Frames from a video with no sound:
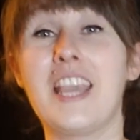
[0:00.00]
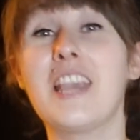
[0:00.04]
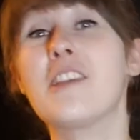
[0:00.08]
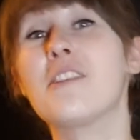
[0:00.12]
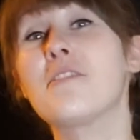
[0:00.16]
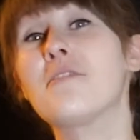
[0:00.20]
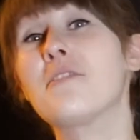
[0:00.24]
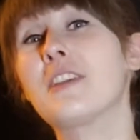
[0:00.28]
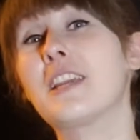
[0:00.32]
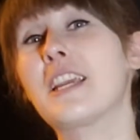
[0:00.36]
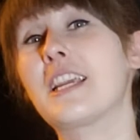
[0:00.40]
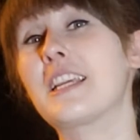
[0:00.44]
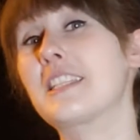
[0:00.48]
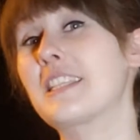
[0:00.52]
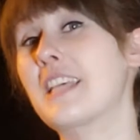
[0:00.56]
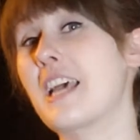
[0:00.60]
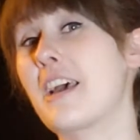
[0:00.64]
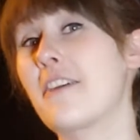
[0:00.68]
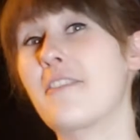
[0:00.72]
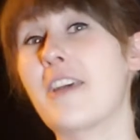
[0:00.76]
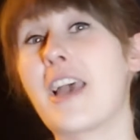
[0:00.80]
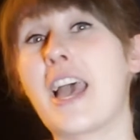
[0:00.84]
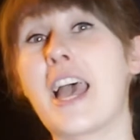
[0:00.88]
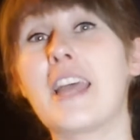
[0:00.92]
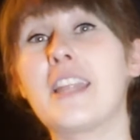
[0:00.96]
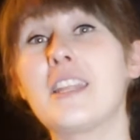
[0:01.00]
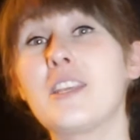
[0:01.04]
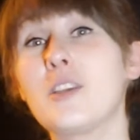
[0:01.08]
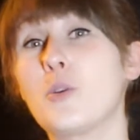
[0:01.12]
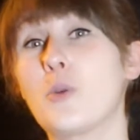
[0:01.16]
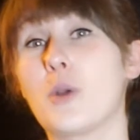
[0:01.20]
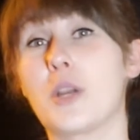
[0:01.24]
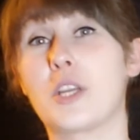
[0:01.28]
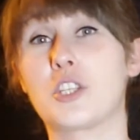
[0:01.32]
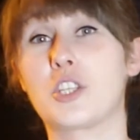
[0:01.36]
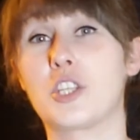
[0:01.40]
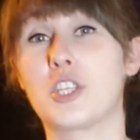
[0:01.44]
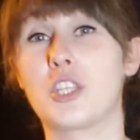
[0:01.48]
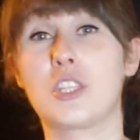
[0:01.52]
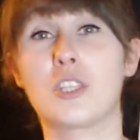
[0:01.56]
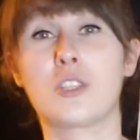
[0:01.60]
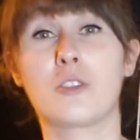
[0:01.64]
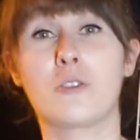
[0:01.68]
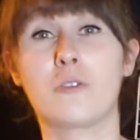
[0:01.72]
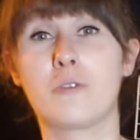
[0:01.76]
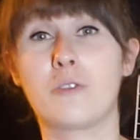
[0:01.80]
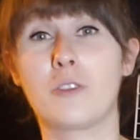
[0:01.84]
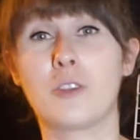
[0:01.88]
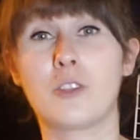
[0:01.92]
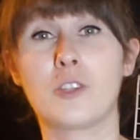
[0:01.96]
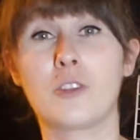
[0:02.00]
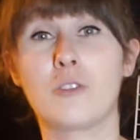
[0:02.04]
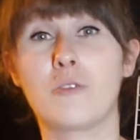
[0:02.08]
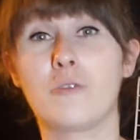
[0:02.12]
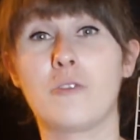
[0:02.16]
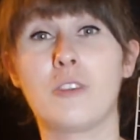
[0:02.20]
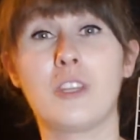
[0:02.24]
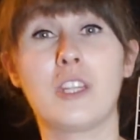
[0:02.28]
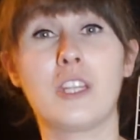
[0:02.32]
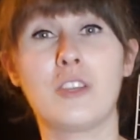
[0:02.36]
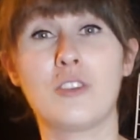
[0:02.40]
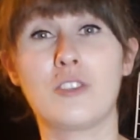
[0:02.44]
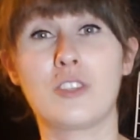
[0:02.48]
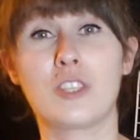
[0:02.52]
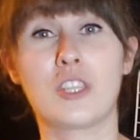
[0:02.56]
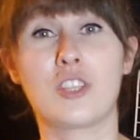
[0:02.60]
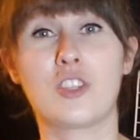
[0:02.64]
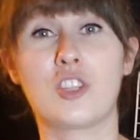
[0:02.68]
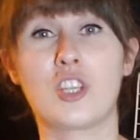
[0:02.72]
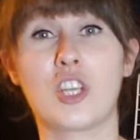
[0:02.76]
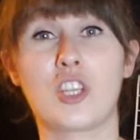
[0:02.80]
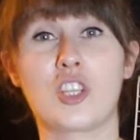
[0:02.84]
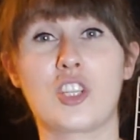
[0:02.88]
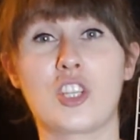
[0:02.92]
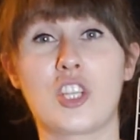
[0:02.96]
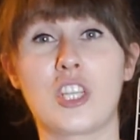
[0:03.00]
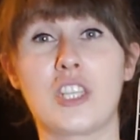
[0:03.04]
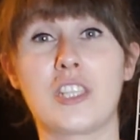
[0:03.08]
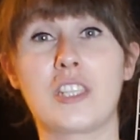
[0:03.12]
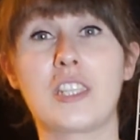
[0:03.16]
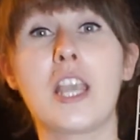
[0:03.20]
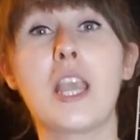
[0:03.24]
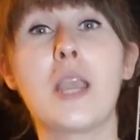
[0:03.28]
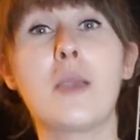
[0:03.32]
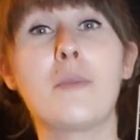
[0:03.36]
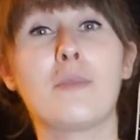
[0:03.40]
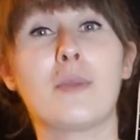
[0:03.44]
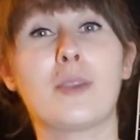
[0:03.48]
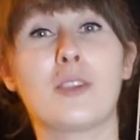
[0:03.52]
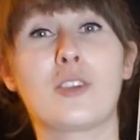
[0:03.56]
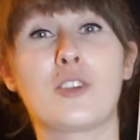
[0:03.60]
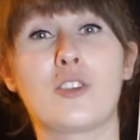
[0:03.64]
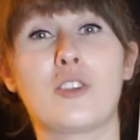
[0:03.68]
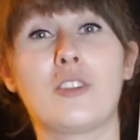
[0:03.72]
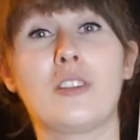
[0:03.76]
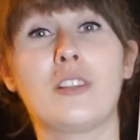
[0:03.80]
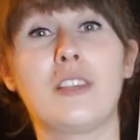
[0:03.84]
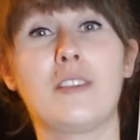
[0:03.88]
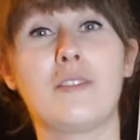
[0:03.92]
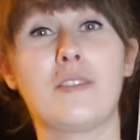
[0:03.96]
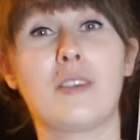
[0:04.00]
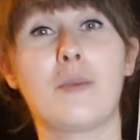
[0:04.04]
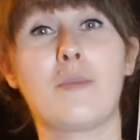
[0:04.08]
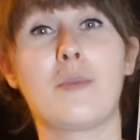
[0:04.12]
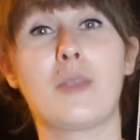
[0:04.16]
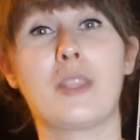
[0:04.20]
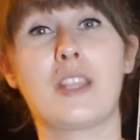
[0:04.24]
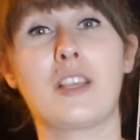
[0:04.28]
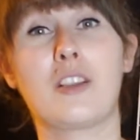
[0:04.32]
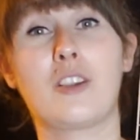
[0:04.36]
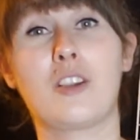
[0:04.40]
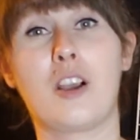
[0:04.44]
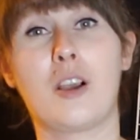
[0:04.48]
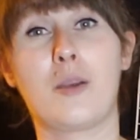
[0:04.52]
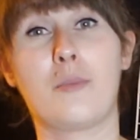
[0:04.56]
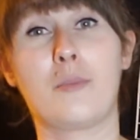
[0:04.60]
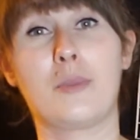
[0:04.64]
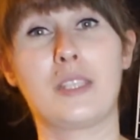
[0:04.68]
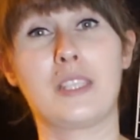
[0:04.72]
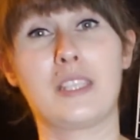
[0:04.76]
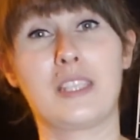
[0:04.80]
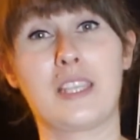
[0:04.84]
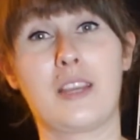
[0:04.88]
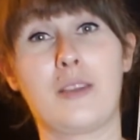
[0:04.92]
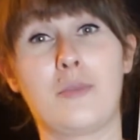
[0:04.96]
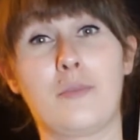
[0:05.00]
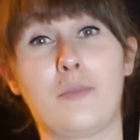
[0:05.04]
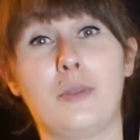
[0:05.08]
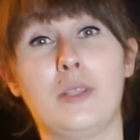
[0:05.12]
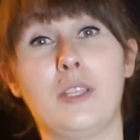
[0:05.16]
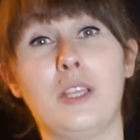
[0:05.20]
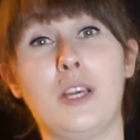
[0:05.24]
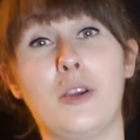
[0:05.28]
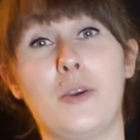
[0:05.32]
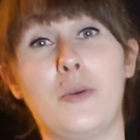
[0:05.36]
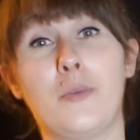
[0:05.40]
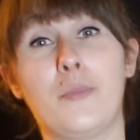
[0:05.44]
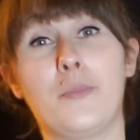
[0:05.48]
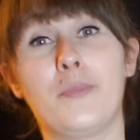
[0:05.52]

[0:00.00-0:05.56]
If you guys have any questions or future video suggestions, be sure to leave them in the comments down below.